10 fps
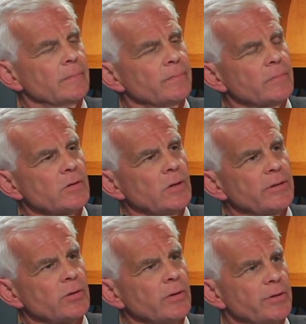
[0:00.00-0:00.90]
Yeah. So
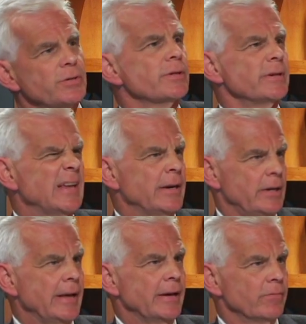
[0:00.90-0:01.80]
let's go to just the
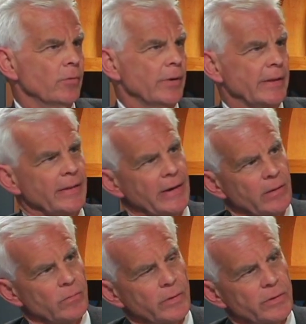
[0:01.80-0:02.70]
day-to-day avoiding
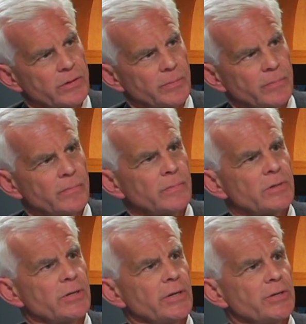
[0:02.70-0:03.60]
that. What are some
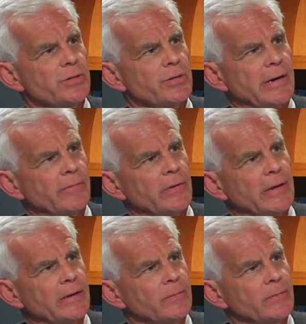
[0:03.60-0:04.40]
suggestions you have for that?